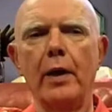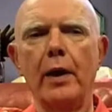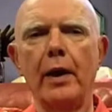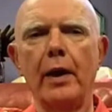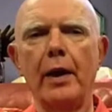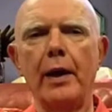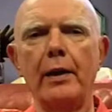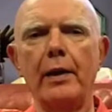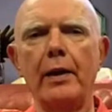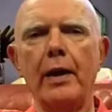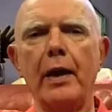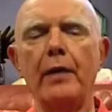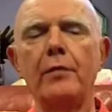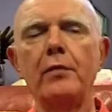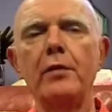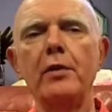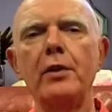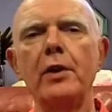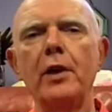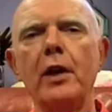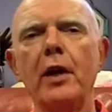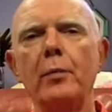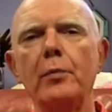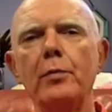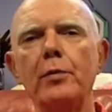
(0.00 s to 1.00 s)
and
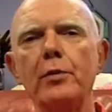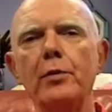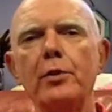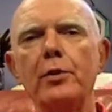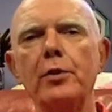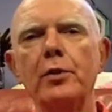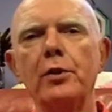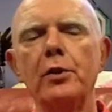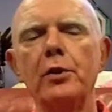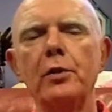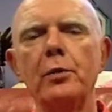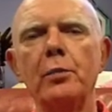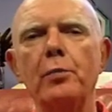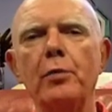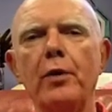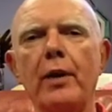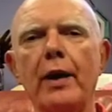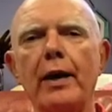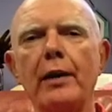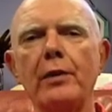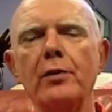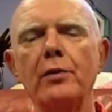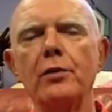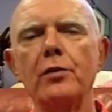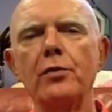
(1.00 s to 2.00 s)
having the opportunity to
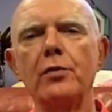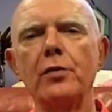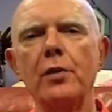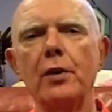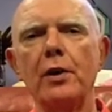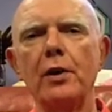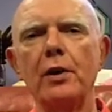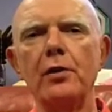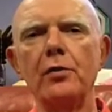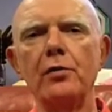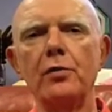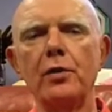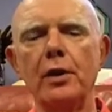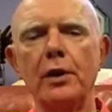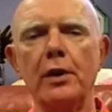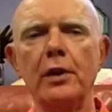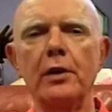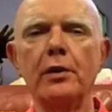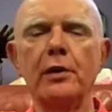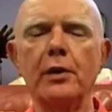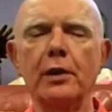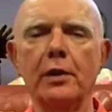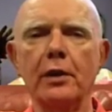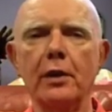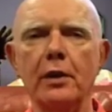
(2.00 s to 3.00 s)
practice these
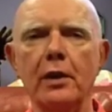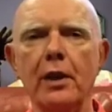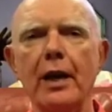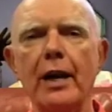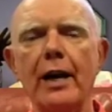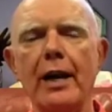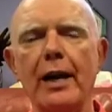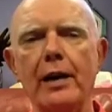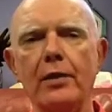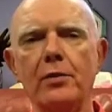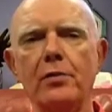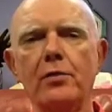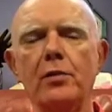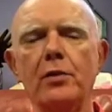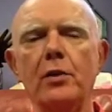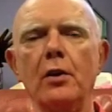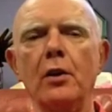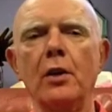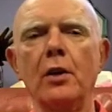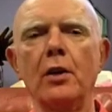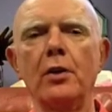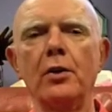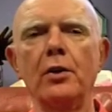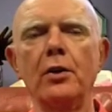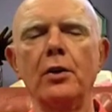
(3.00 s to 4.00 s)
in the class,
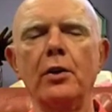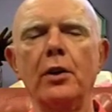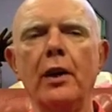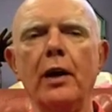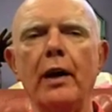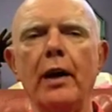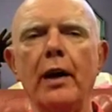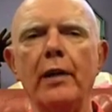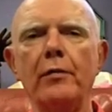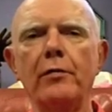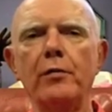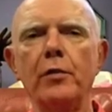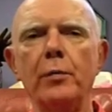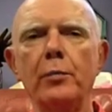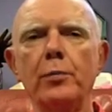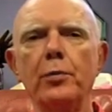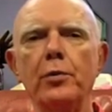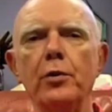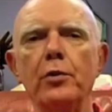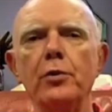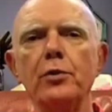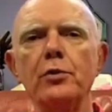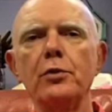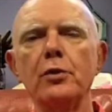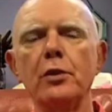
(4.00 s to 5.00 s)
you'll have the
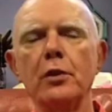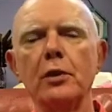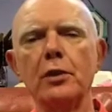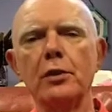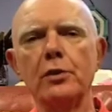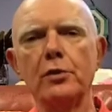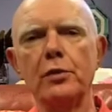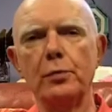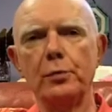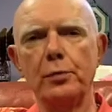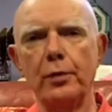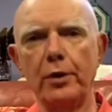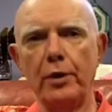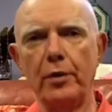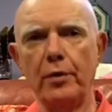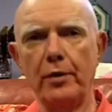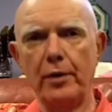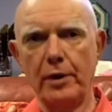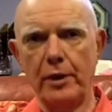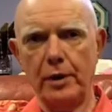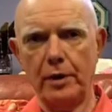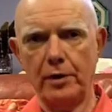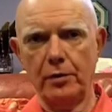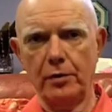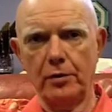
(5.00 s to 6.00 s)
personal
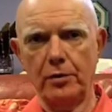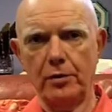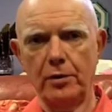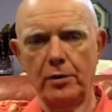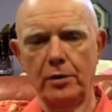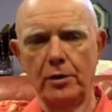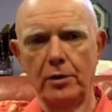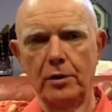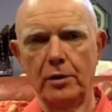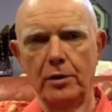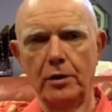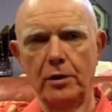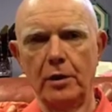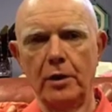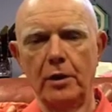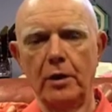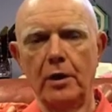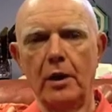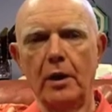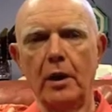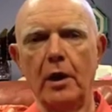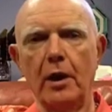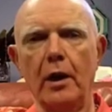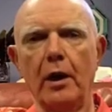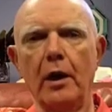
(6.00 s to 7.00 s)
experience
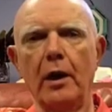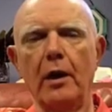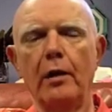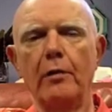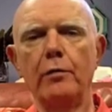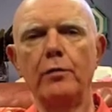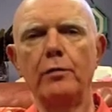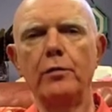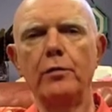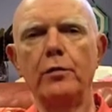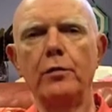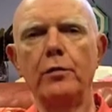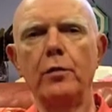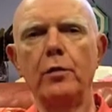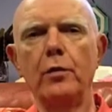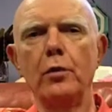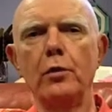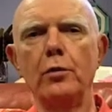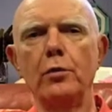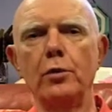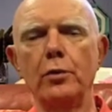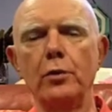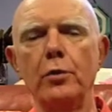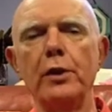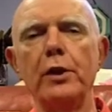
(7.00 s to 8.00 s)
of
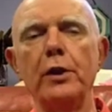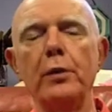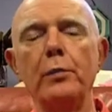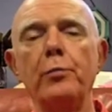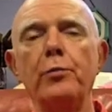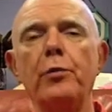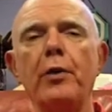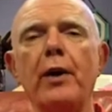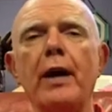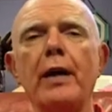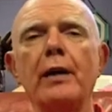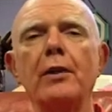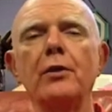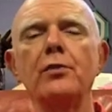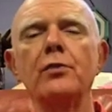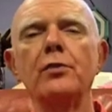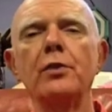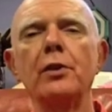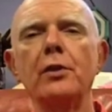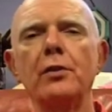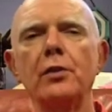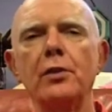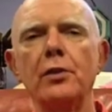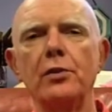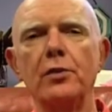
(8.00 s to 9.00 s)
doing and
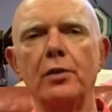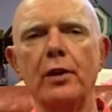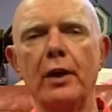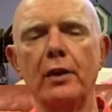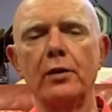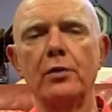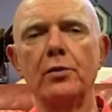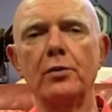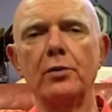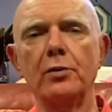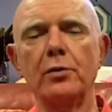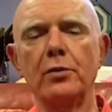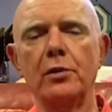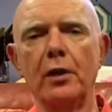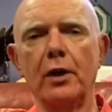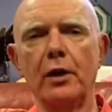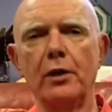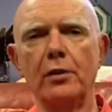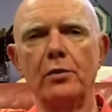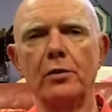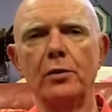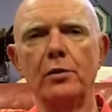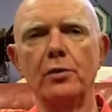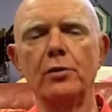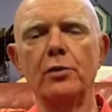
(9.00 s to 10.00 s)
practicing these
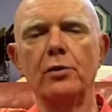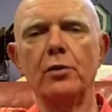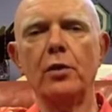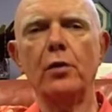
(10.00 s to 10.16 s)
exercises